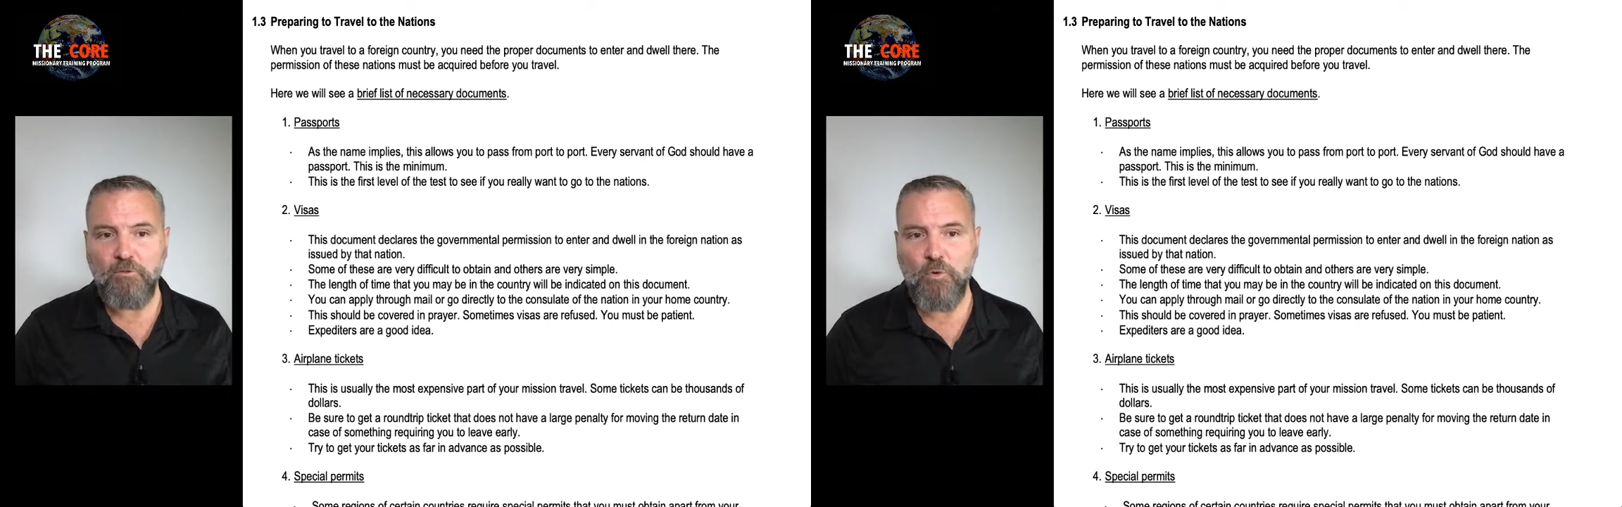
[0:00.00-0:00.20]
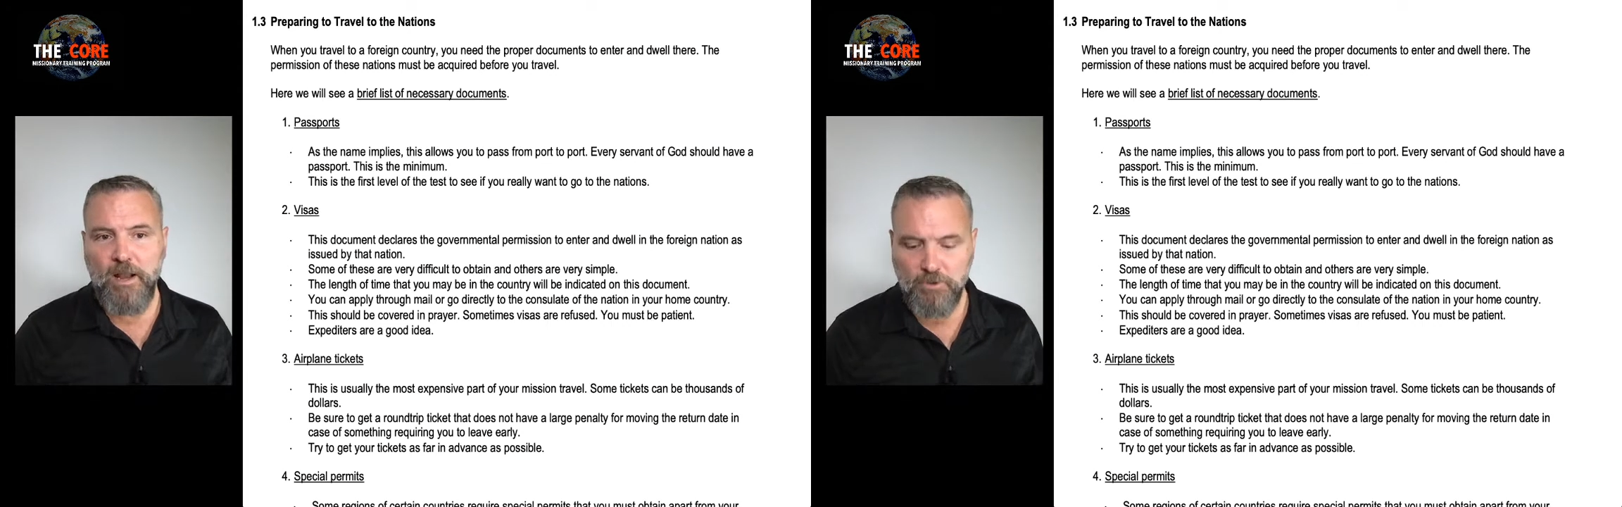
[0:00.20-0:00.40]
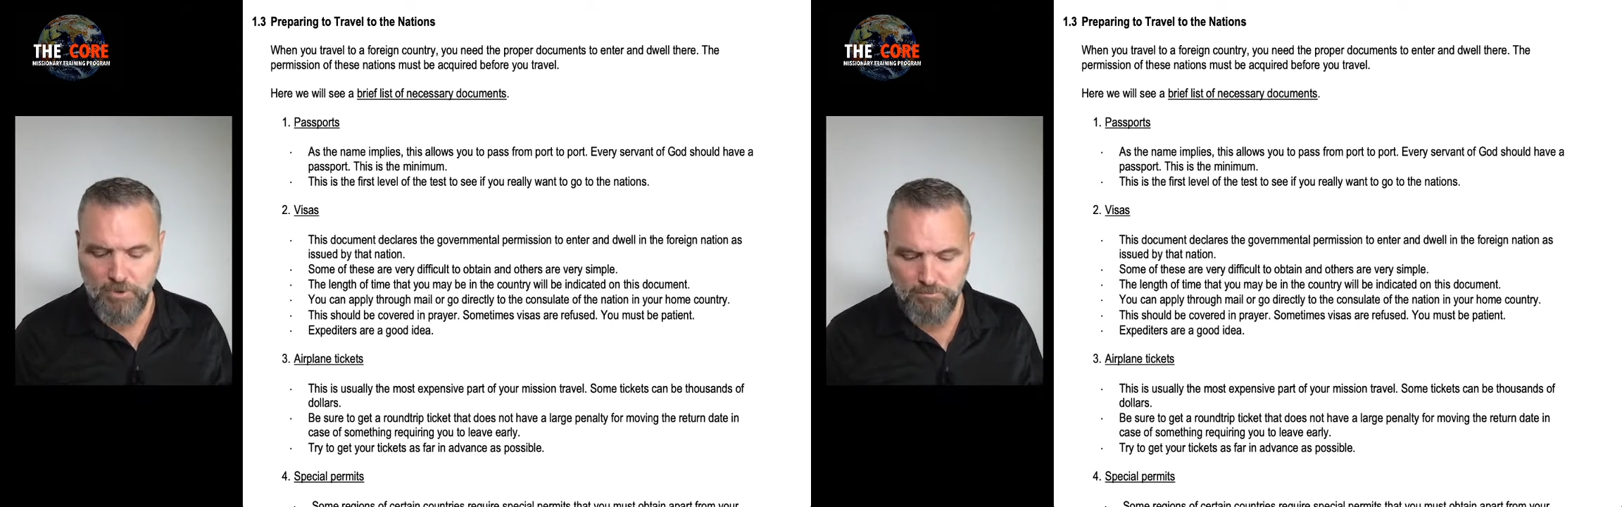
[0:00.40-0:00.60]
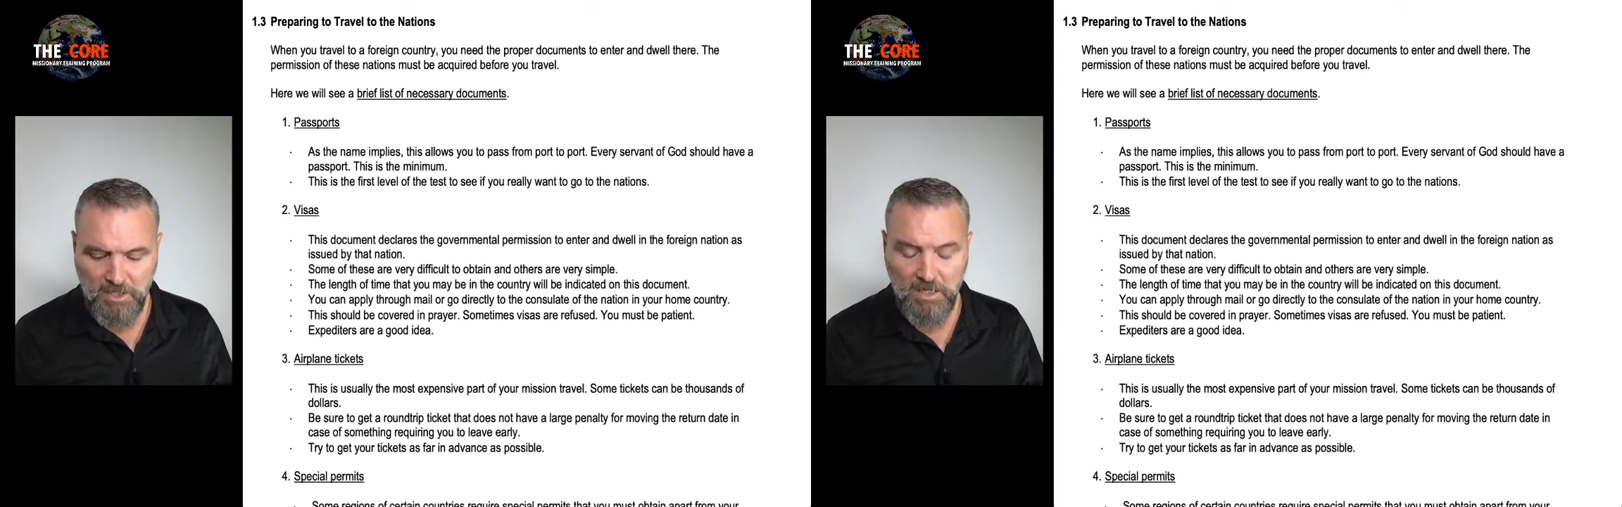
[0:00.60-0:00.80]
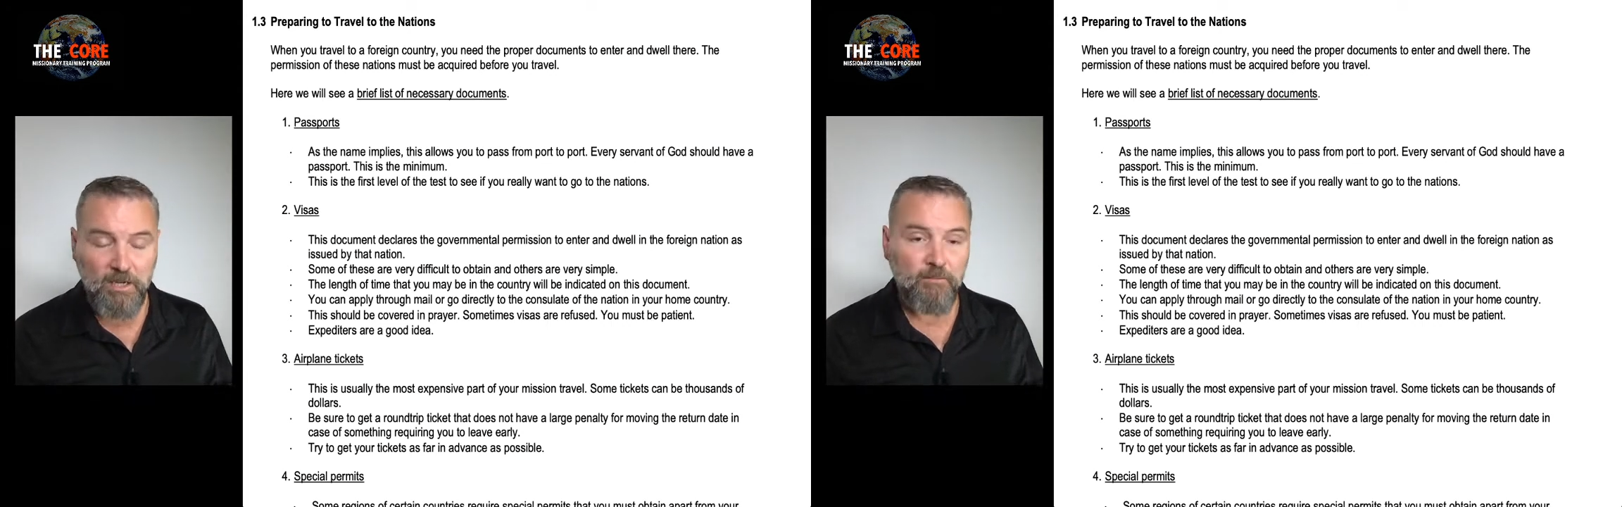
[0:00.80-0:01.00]
round trip
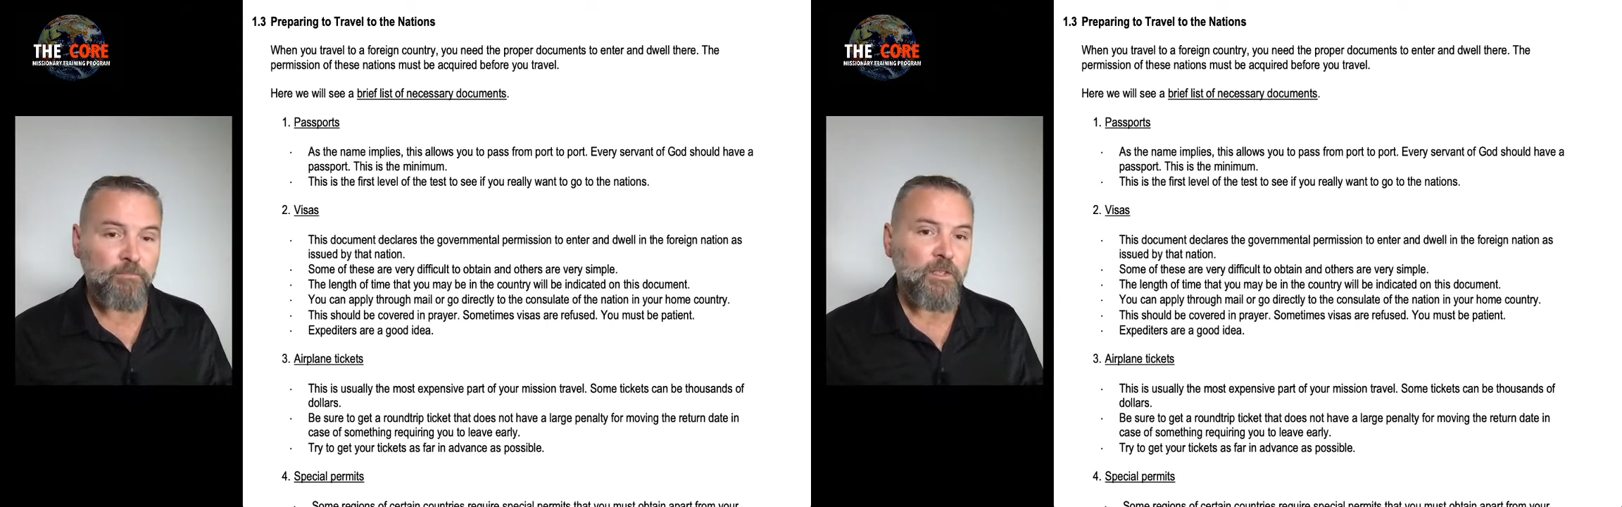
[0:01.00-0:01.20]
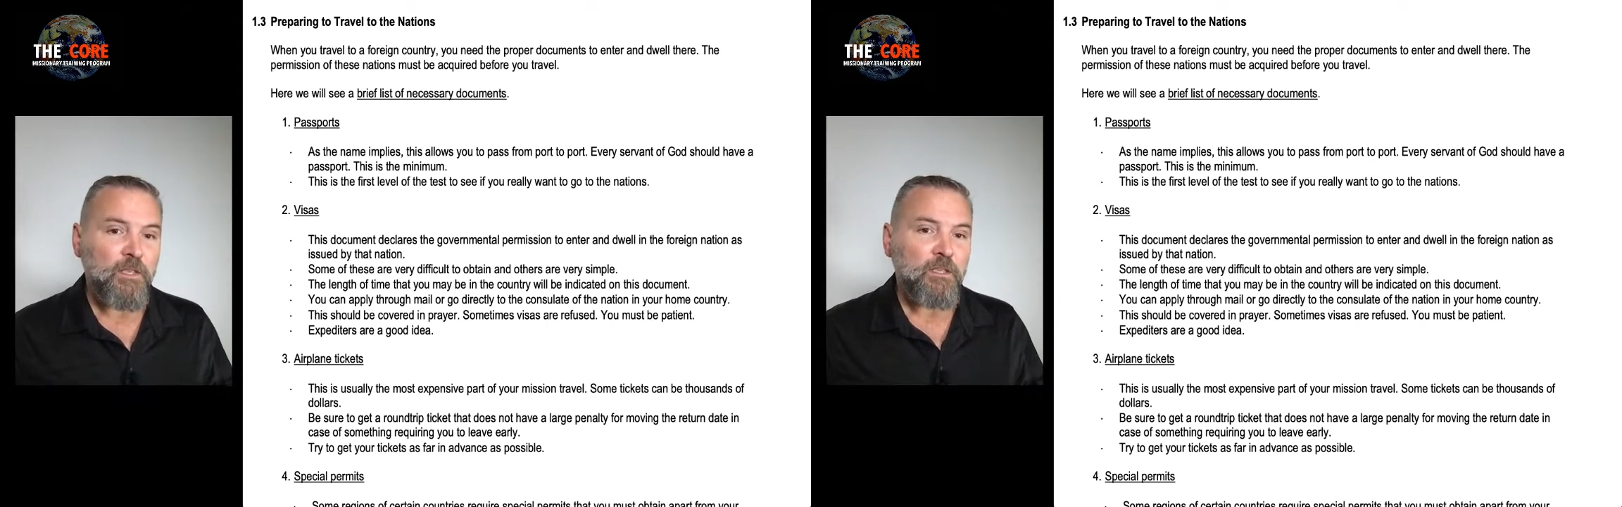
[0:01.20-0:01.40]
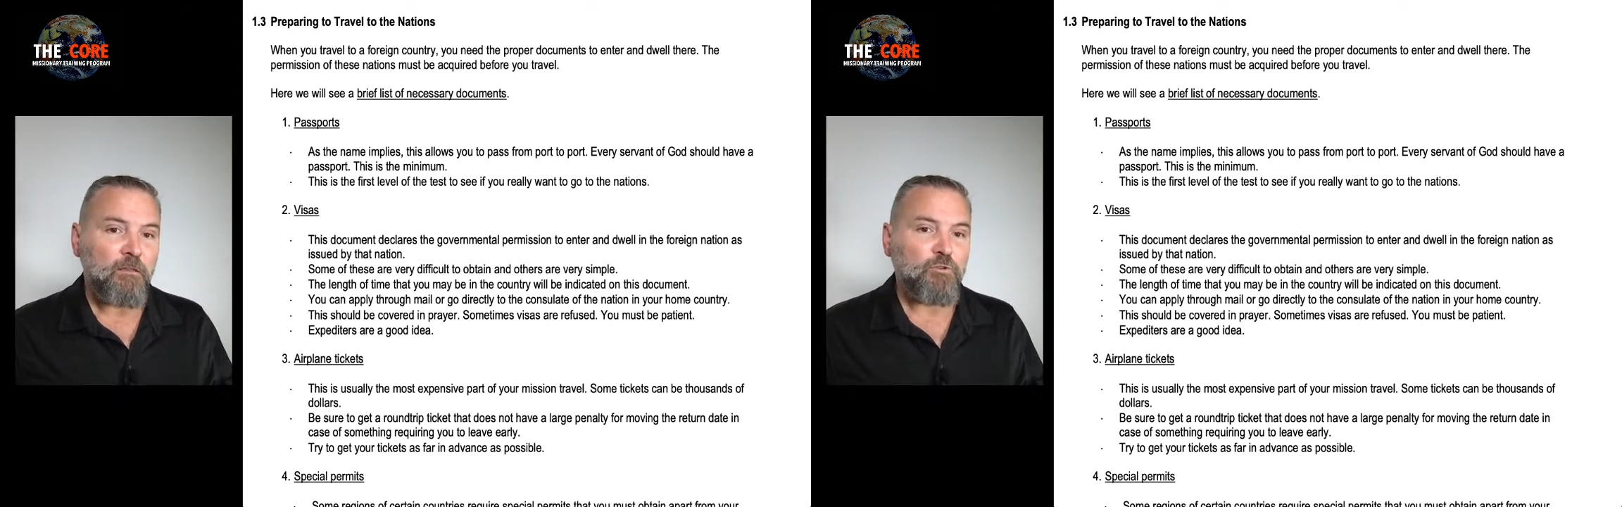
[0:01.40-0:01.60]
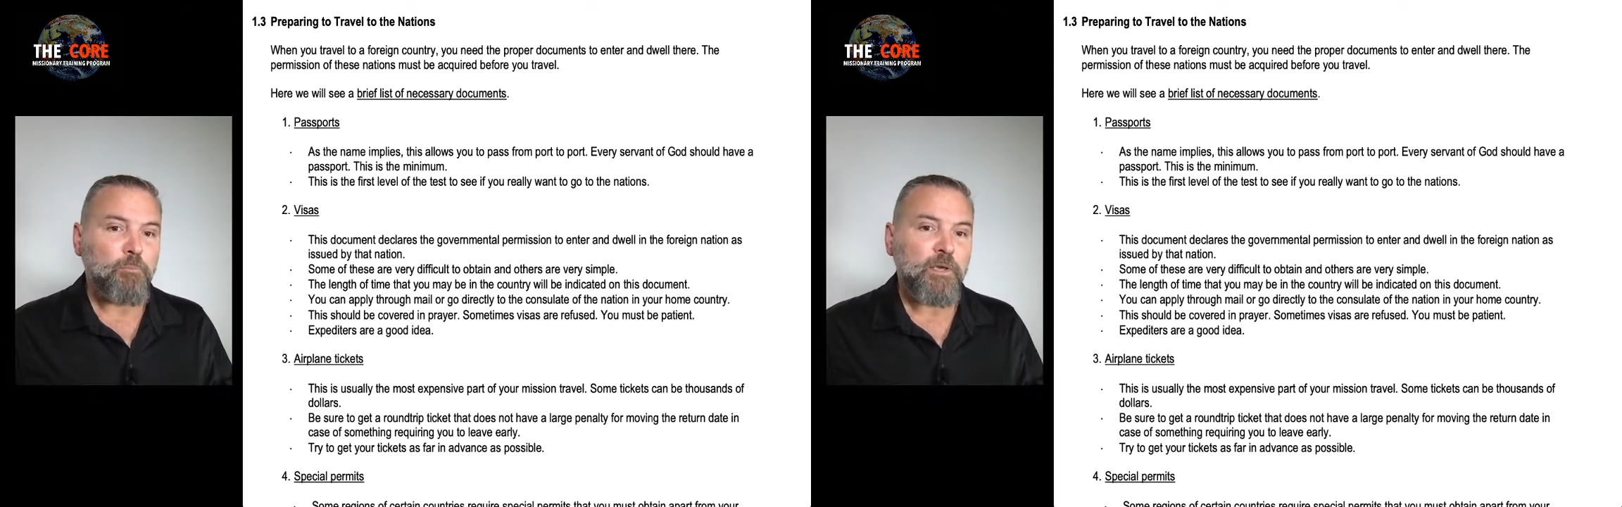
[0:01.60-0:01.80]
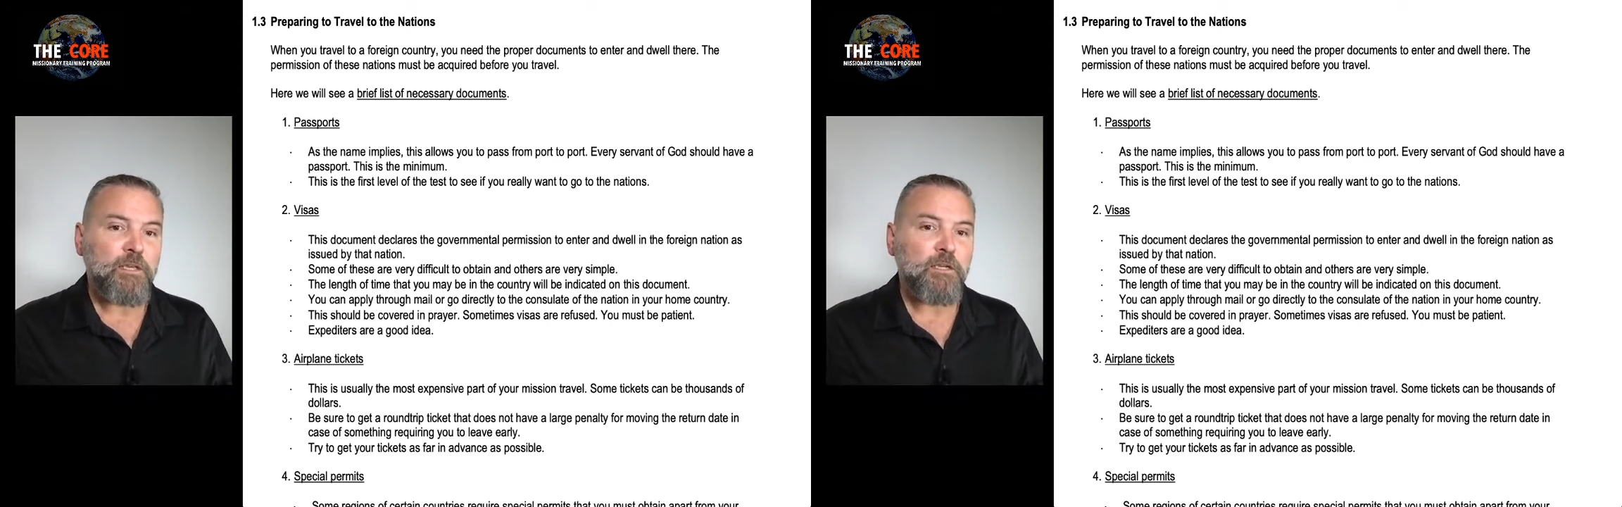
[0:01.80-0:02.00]
ticket. If you
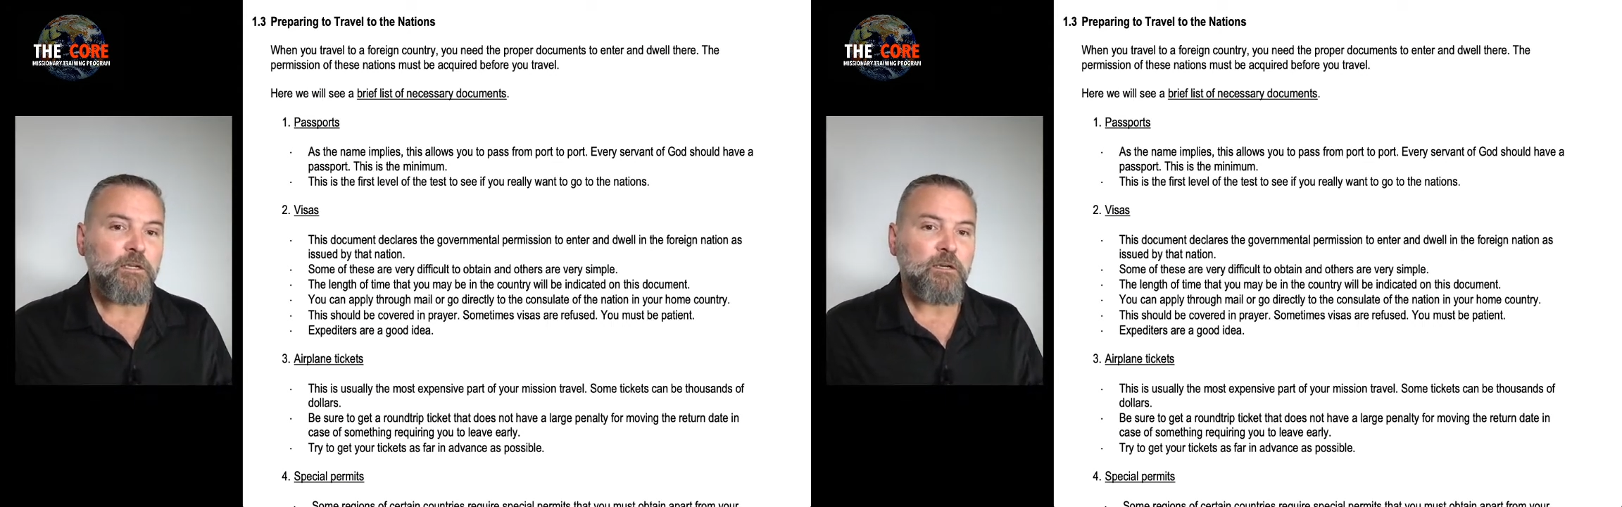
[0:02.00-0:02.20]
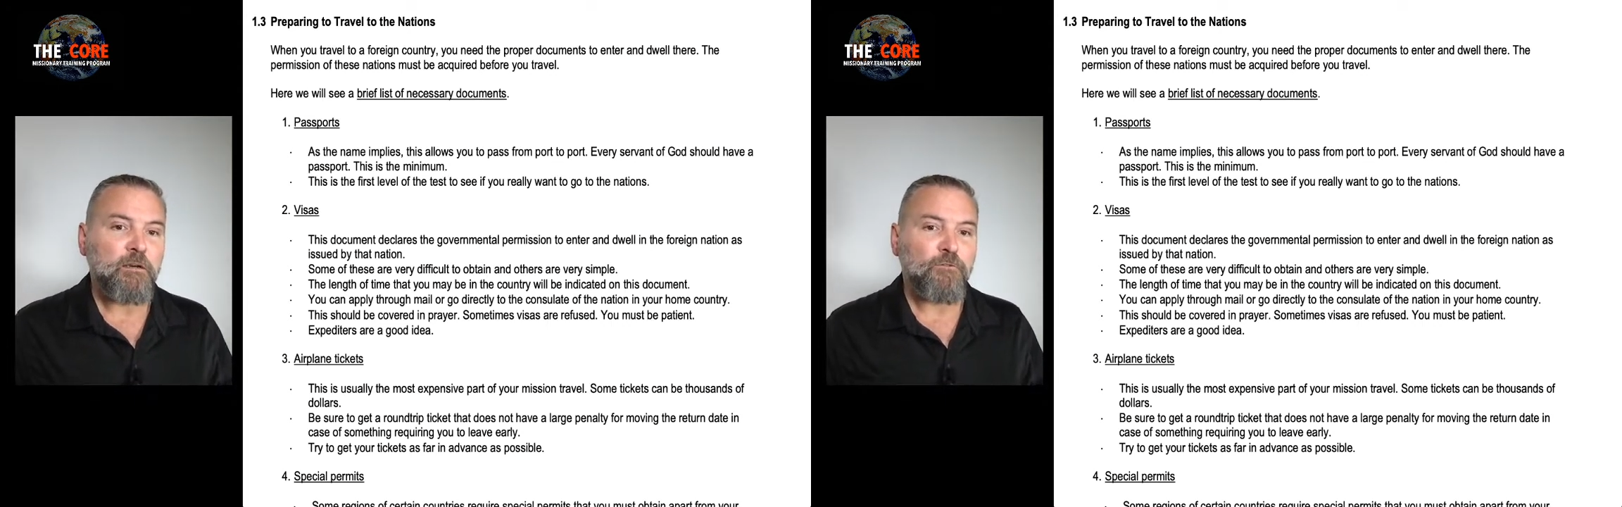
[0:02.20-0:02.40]
pay